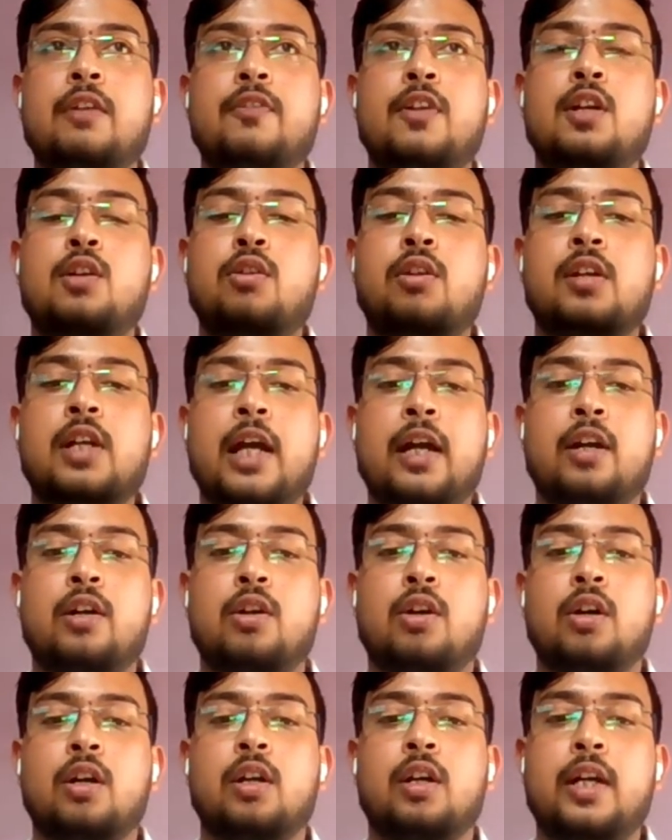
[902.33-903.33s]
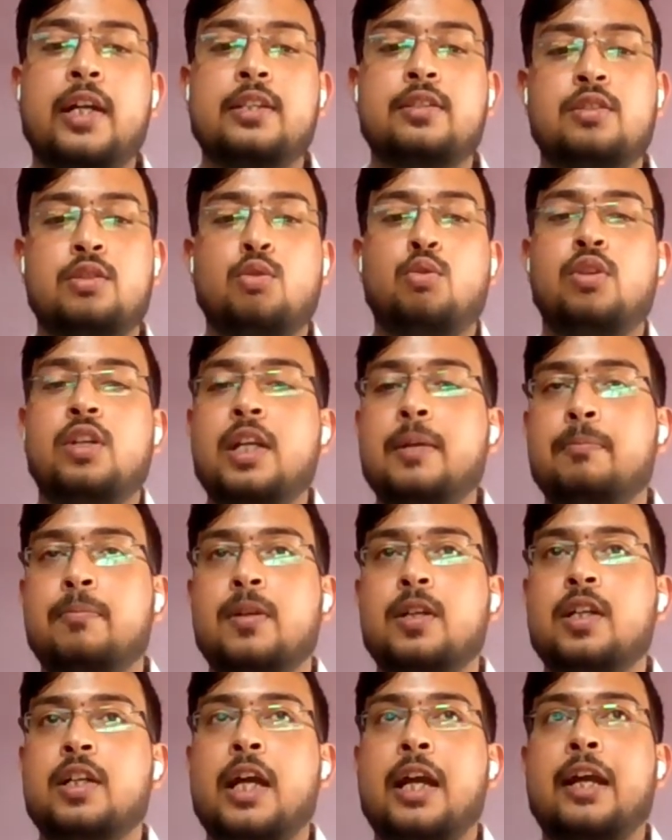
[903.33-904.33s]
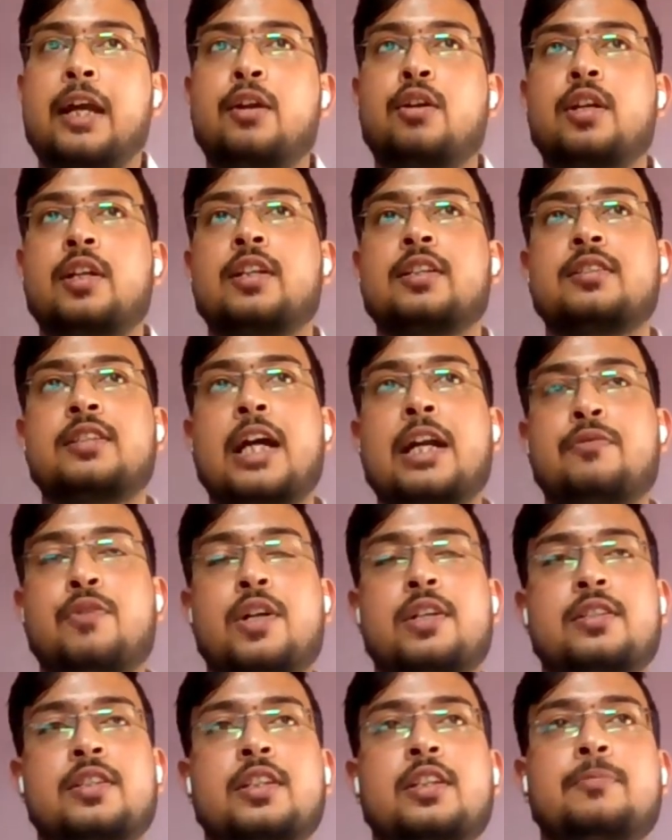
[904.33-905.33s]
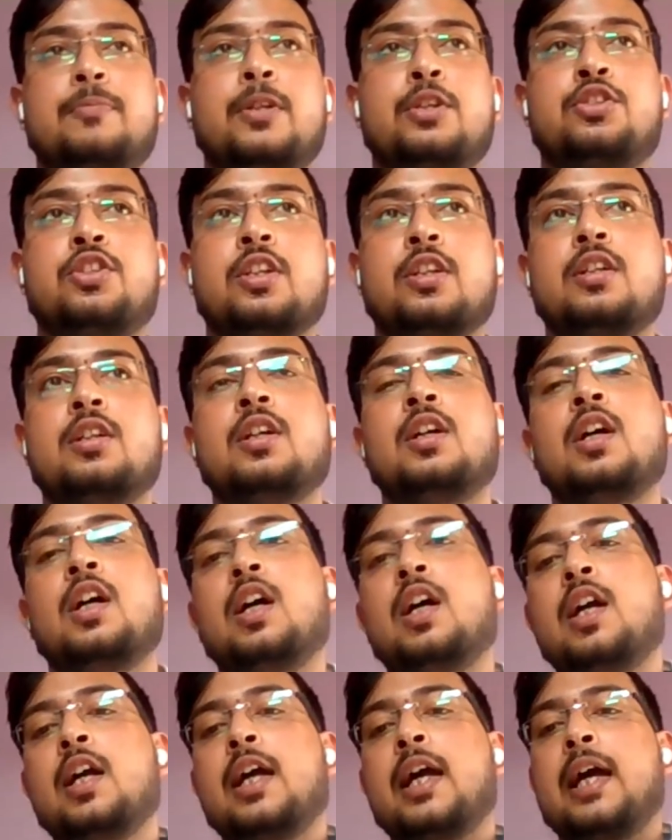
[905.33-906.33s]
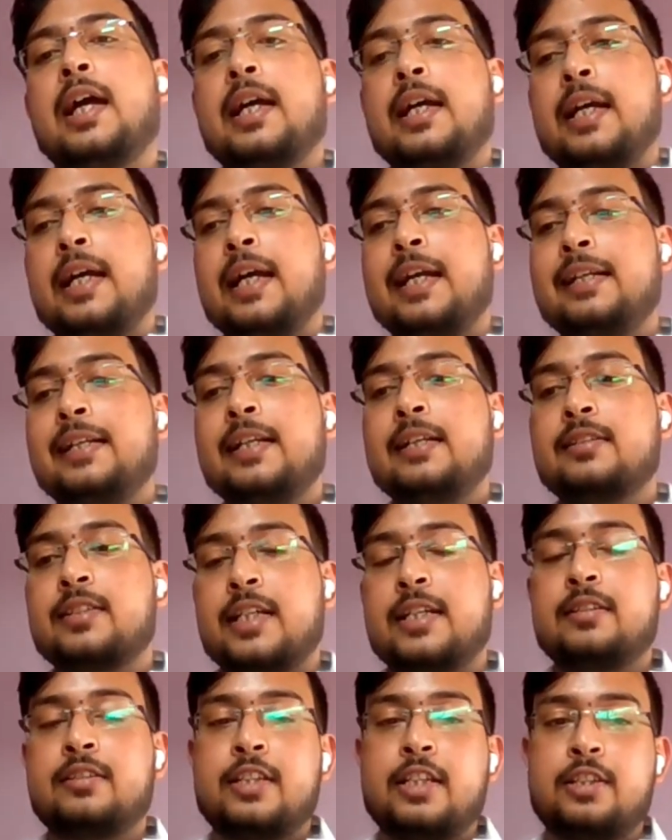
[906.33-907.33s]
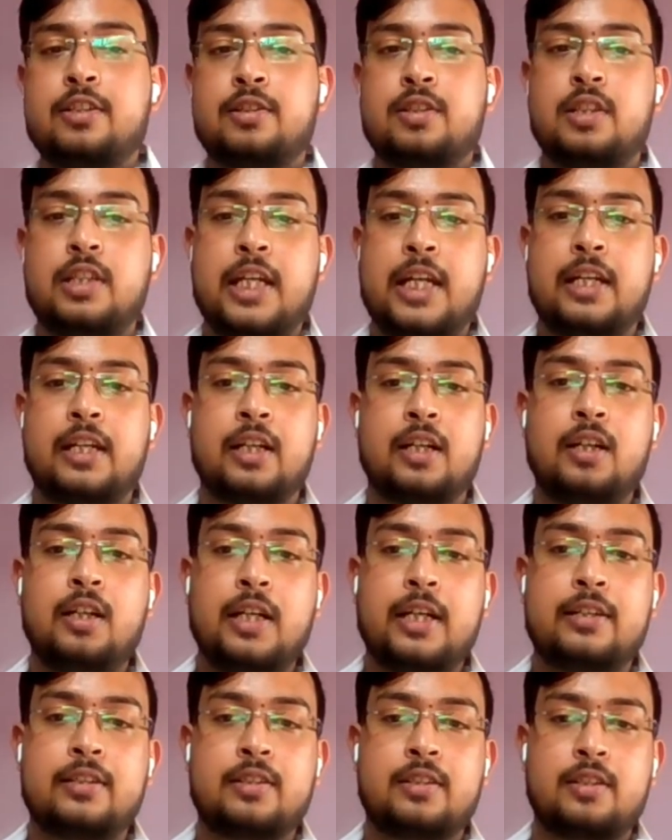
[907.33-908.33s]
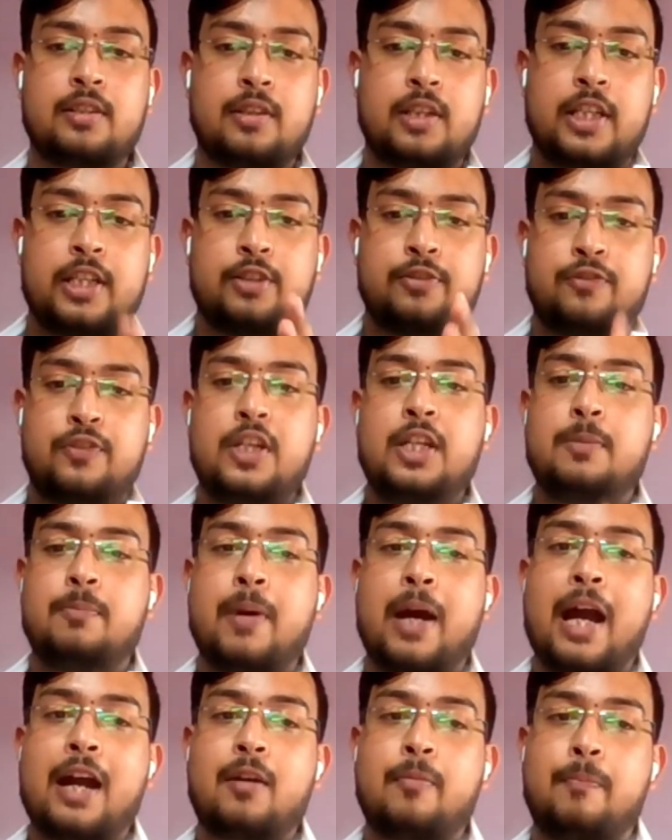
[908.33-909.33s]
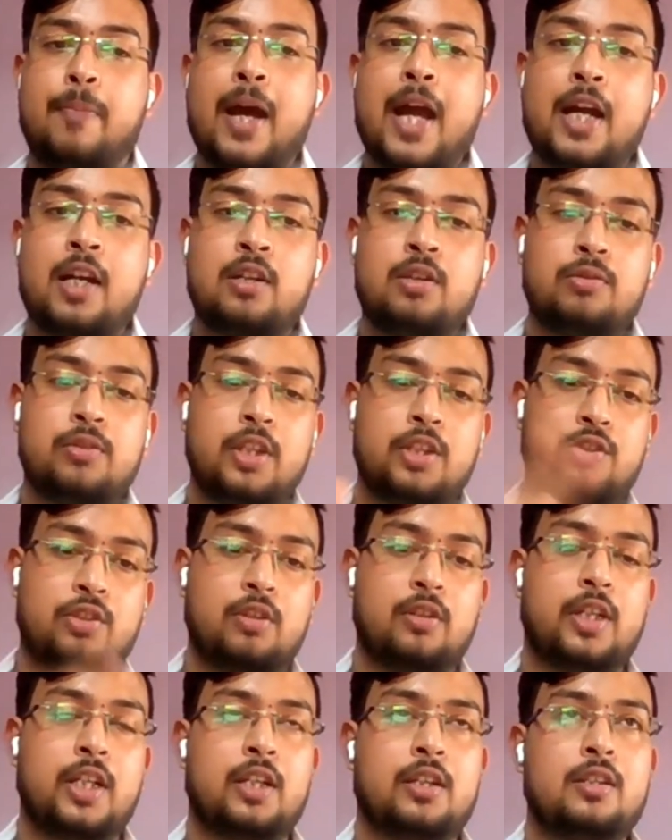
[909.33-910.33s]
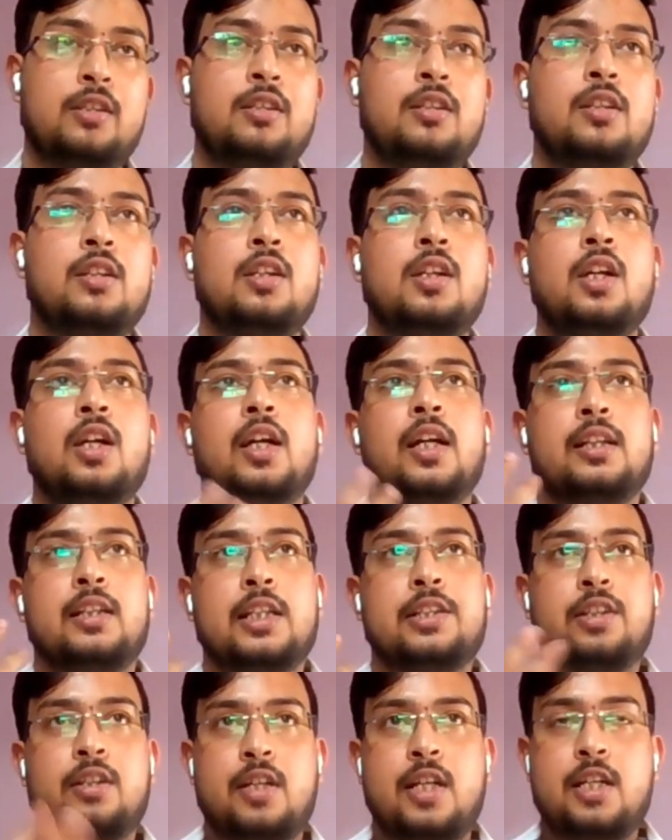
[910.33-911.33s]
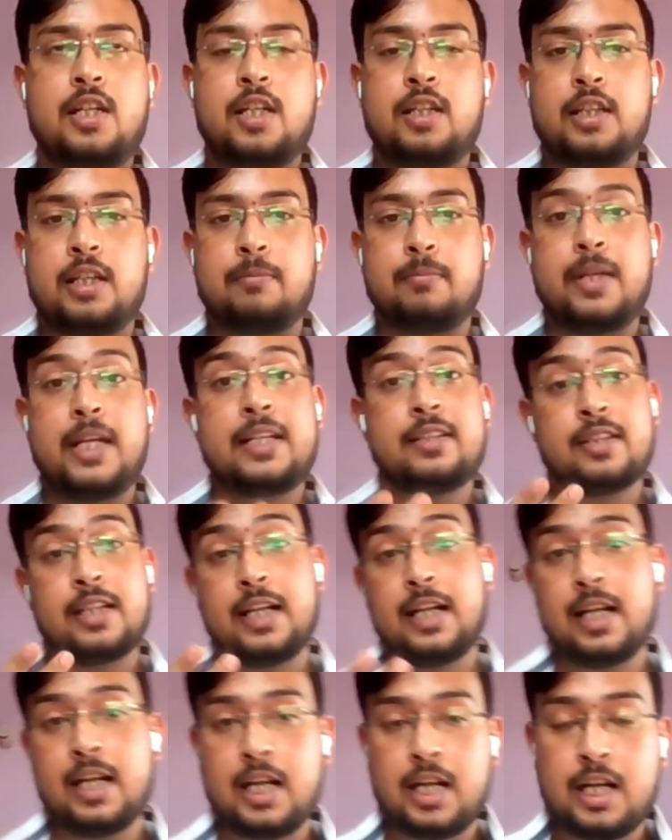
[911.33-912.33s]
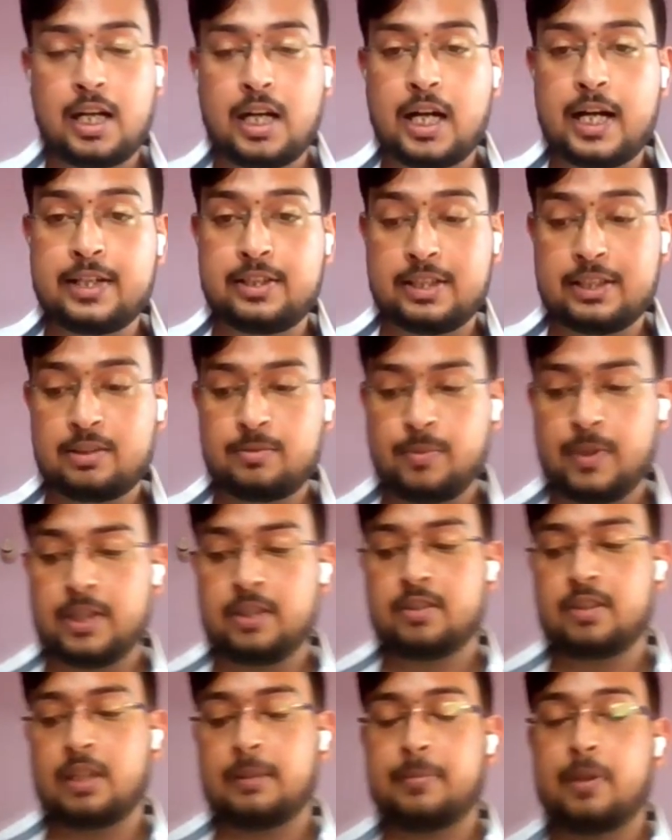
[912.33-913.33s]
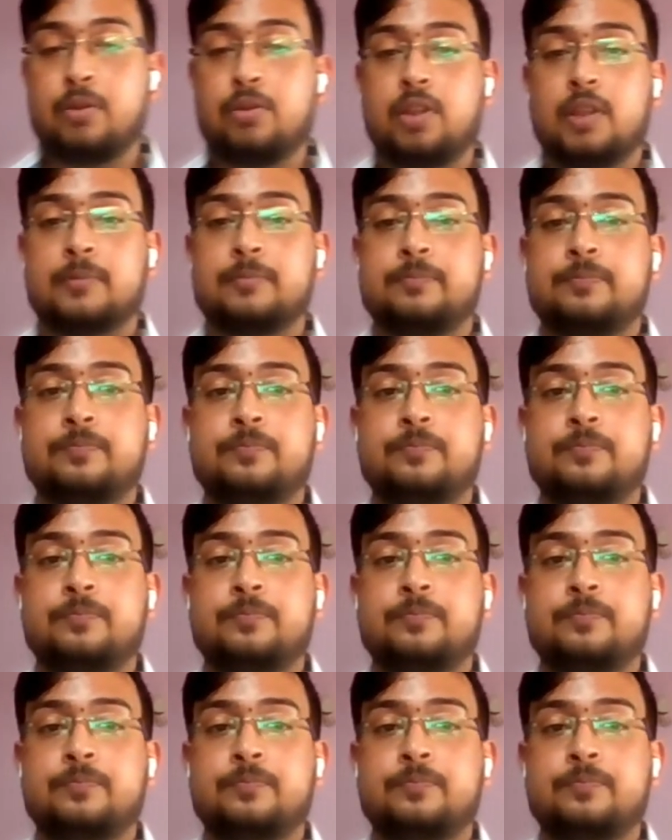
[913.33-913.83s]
even look like a dog. It's totally blurred. I cannot understand what's in the picture. It then sends this data, it's this feedback back to the generator. The generator then makes adjustments about